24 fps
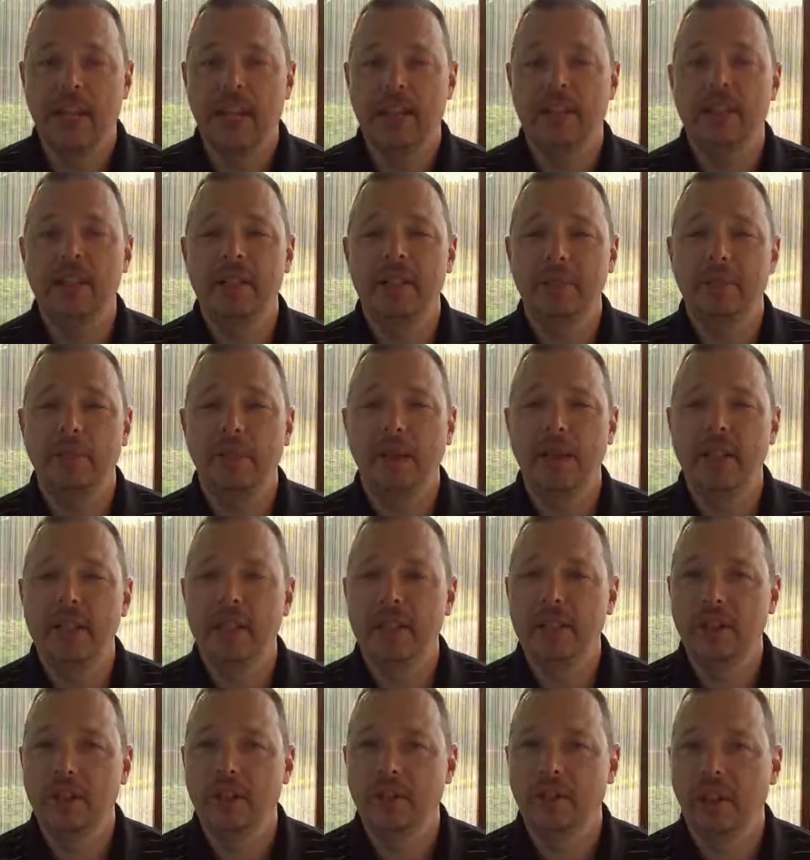talented, and
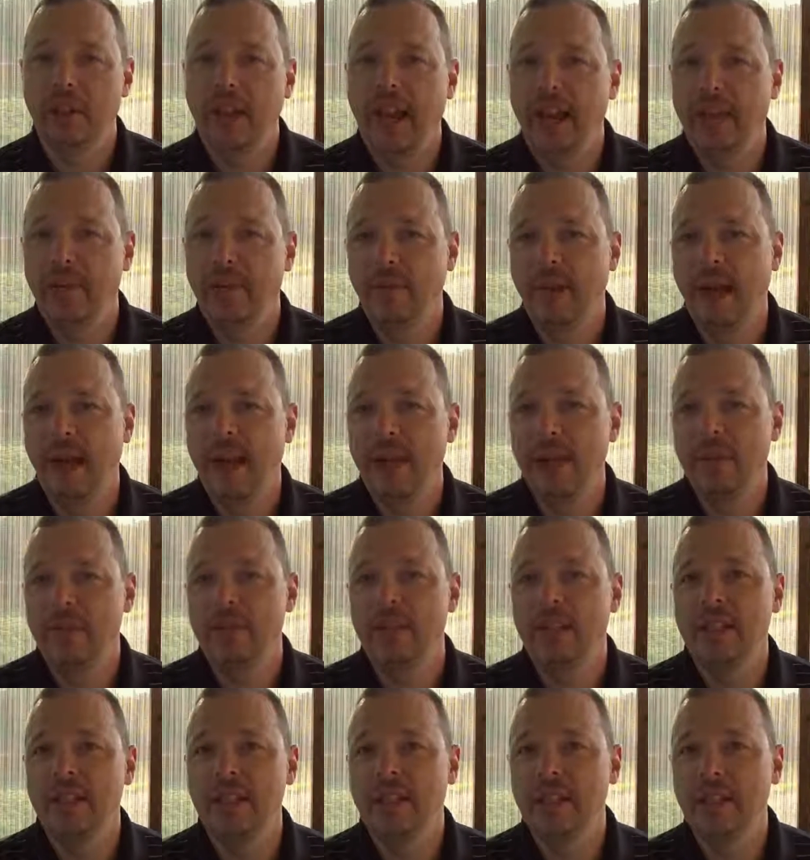placed to create value
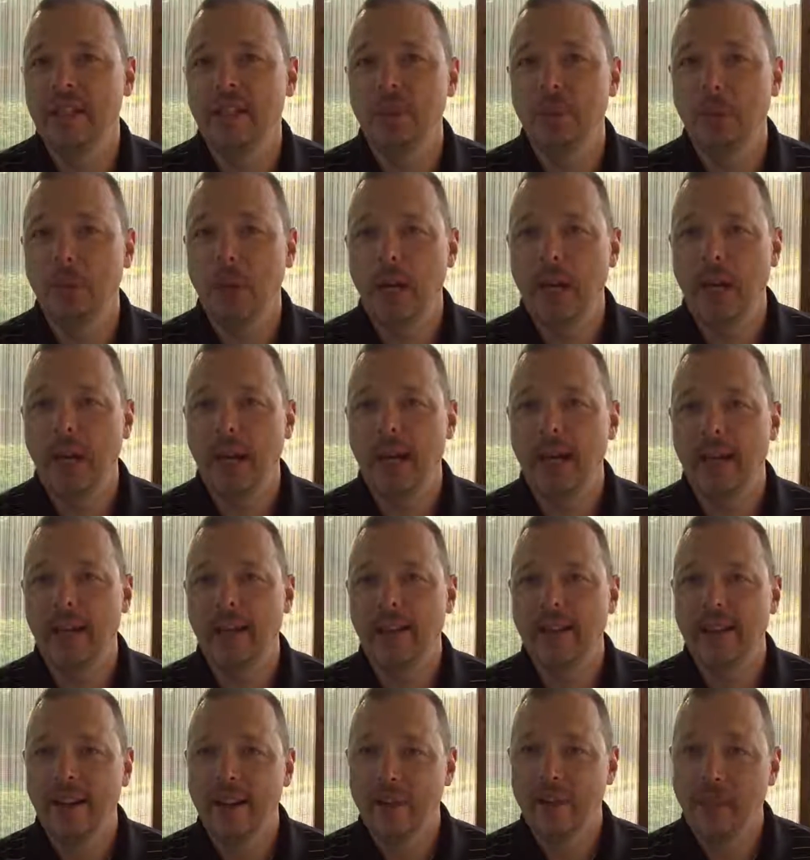in this way.
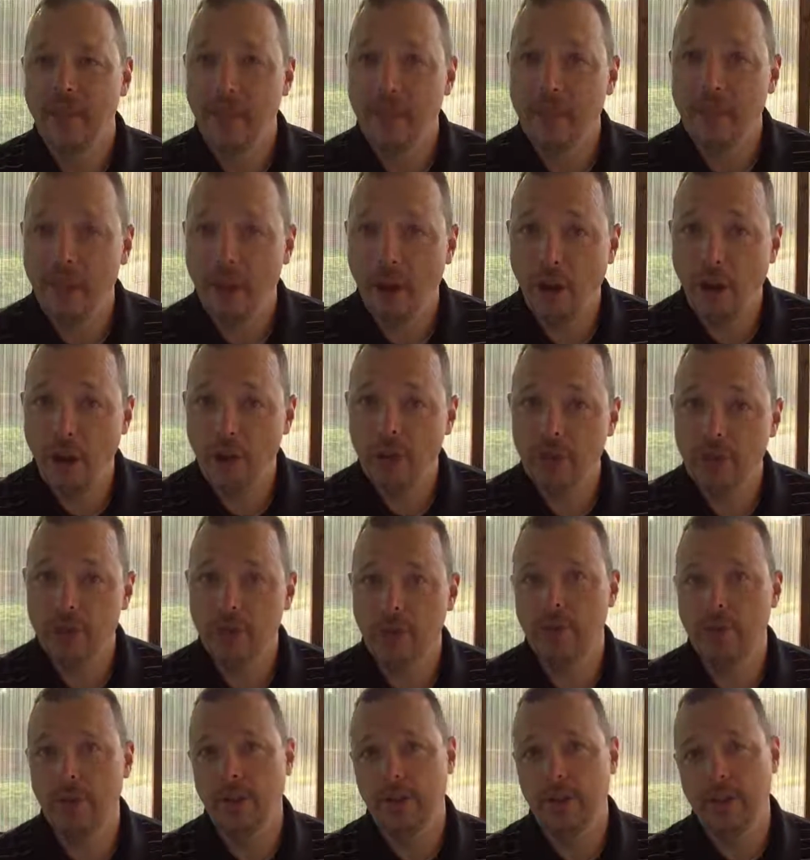
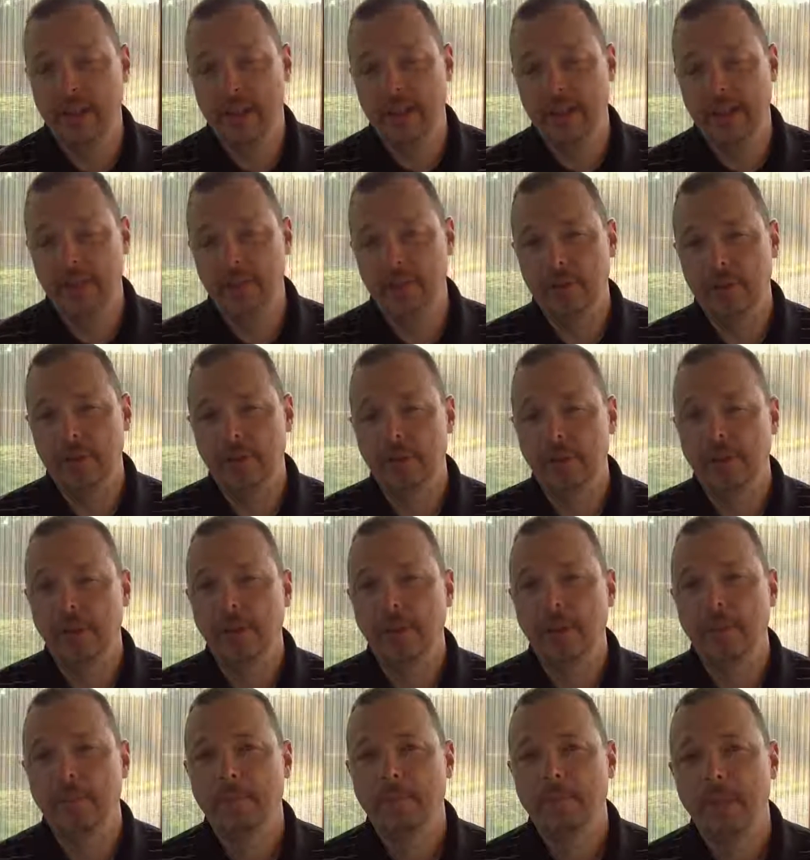Those are the things
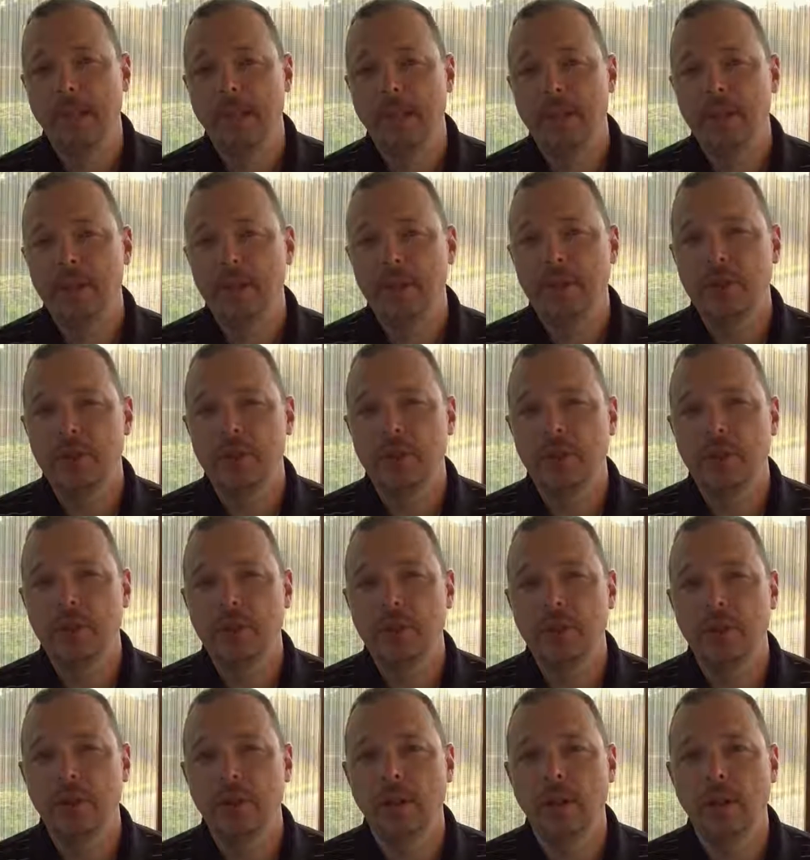that you
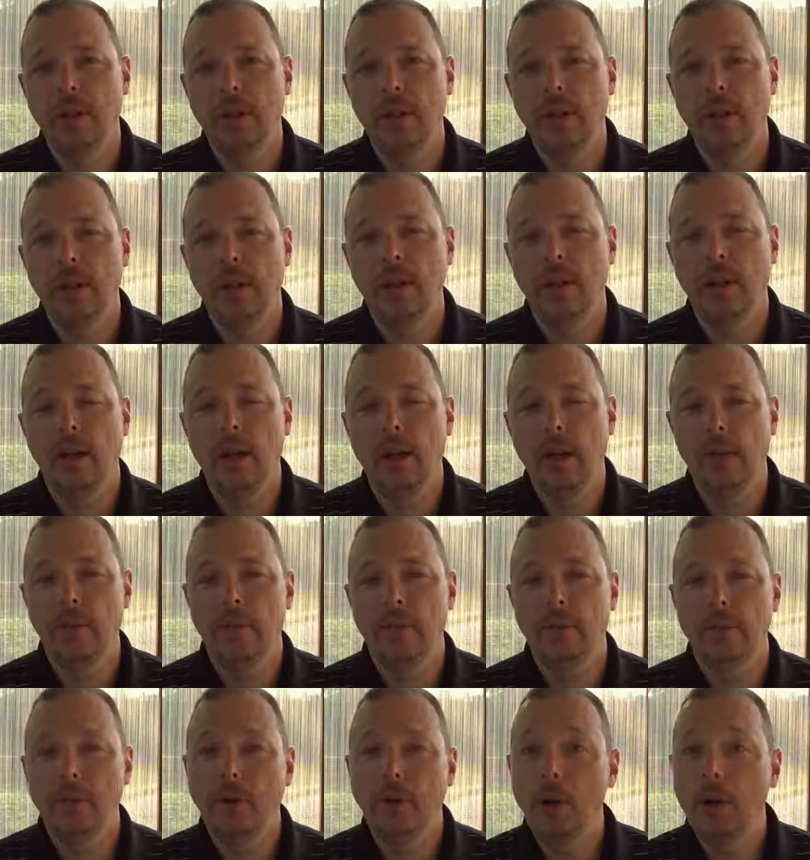should uh,
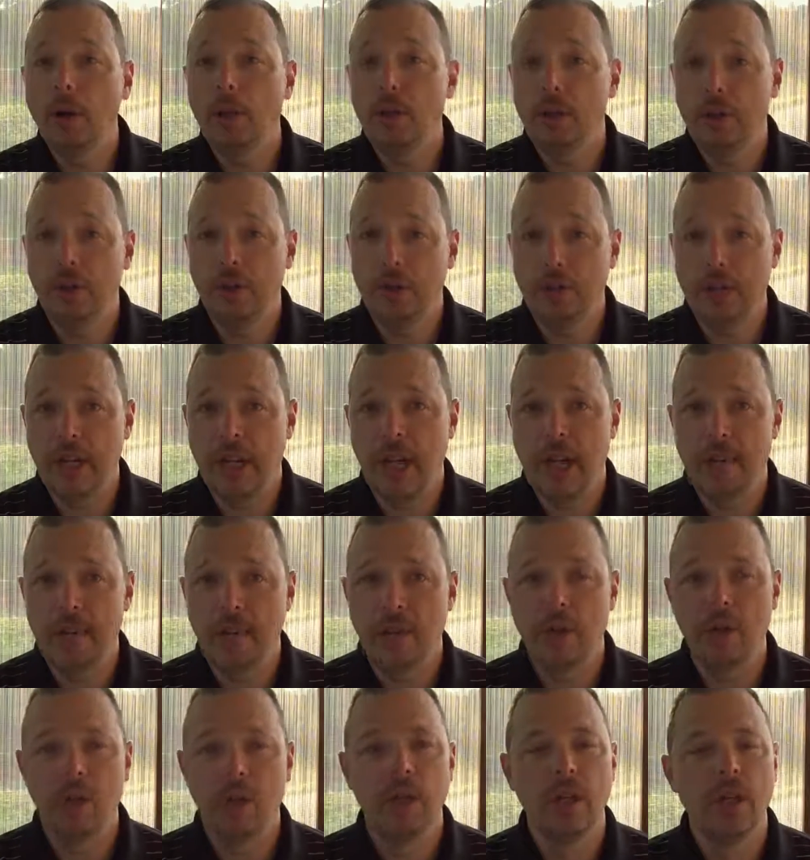focus your time
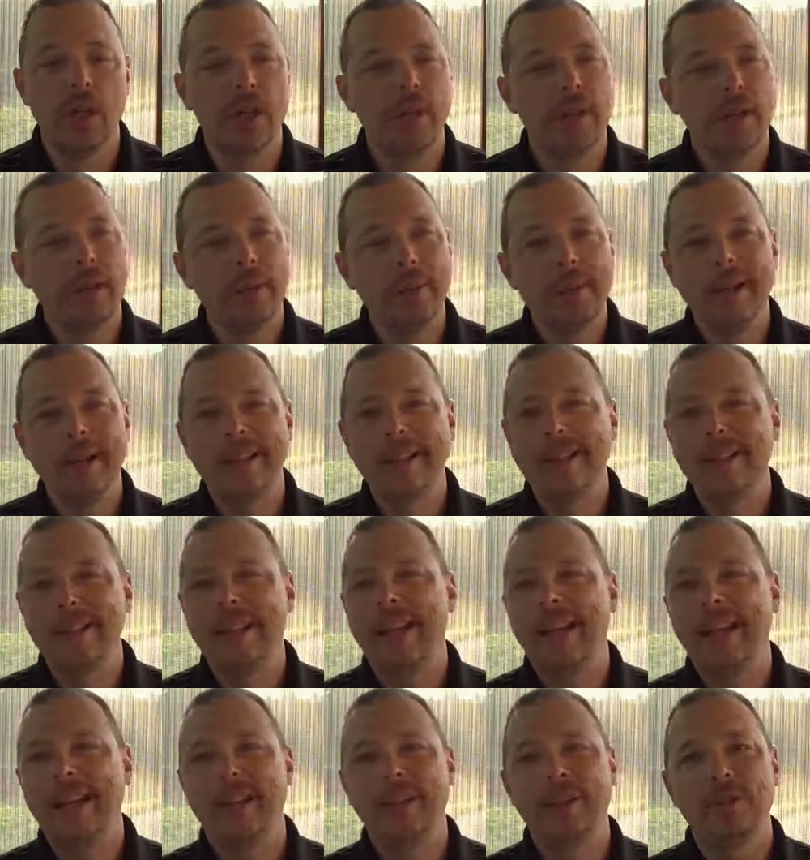on. I'm not
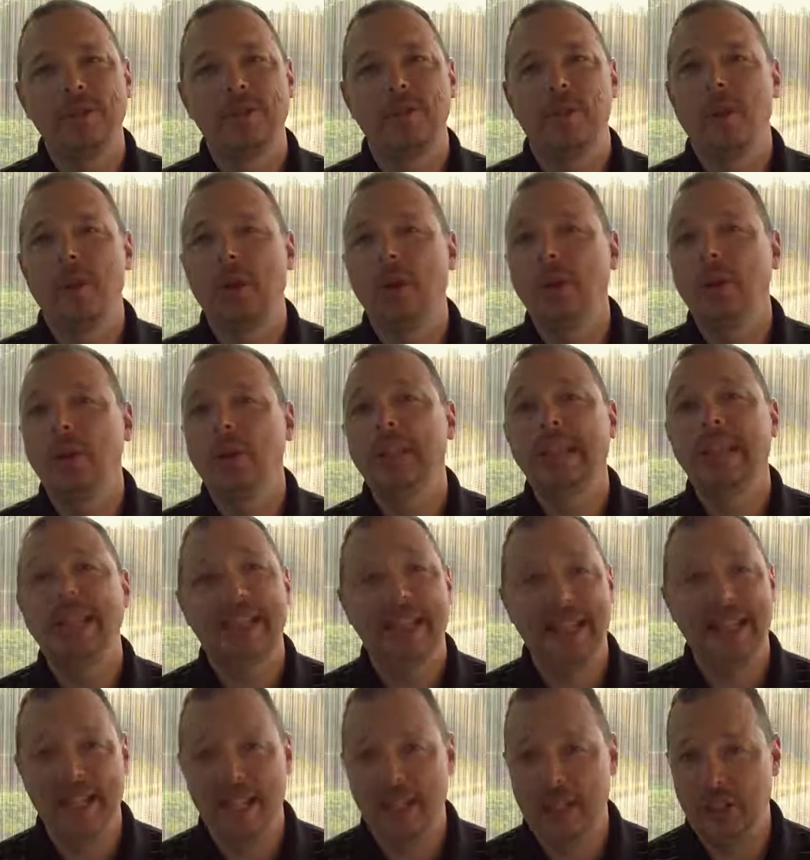saying those are the only
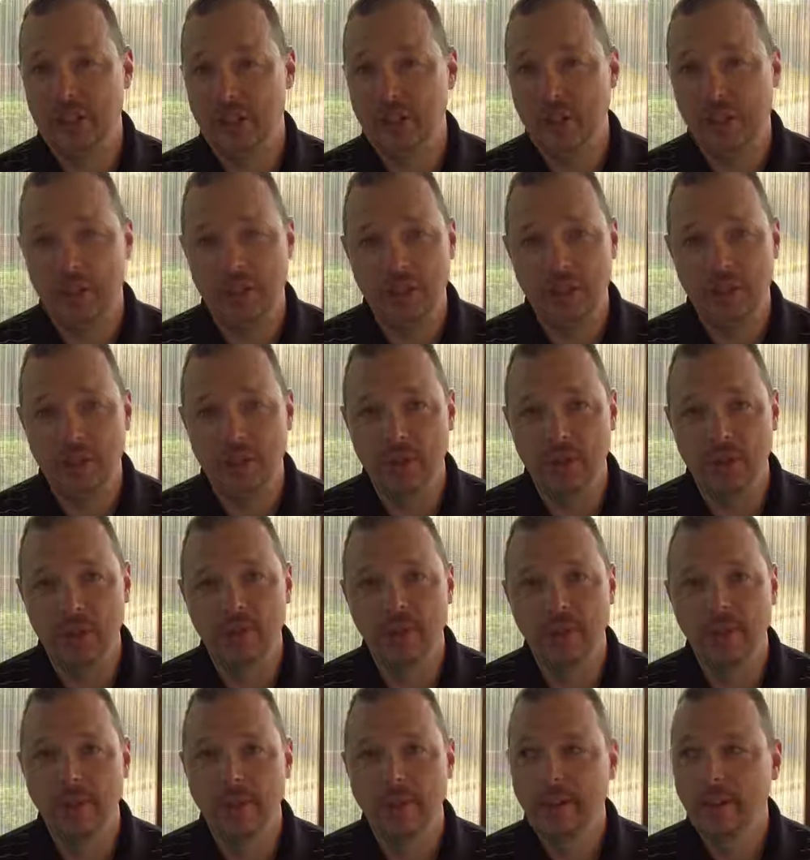things you can do.
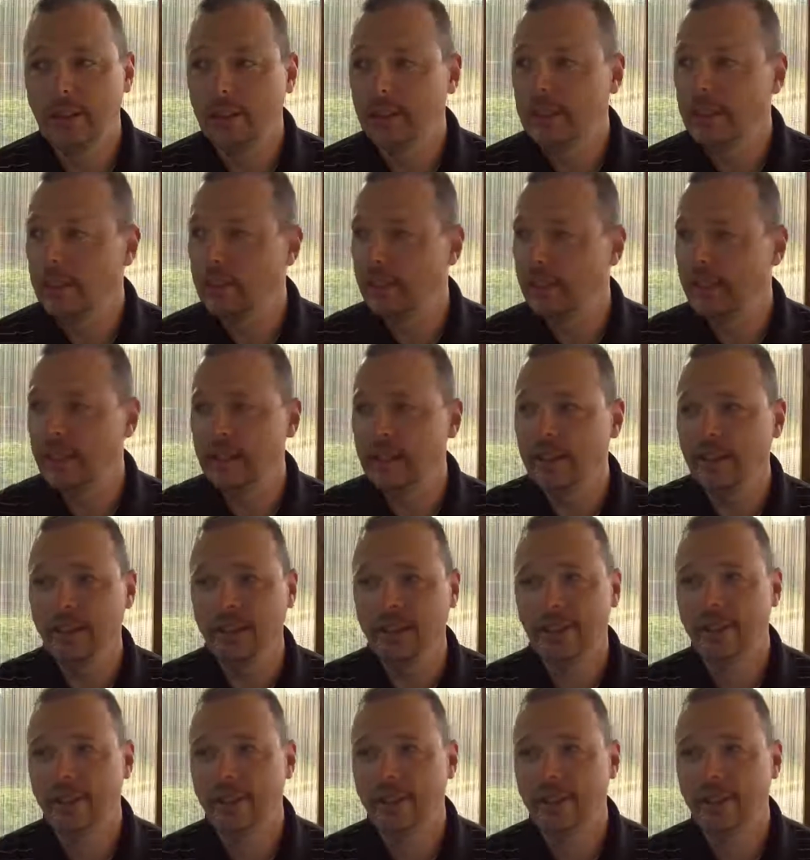Clearly,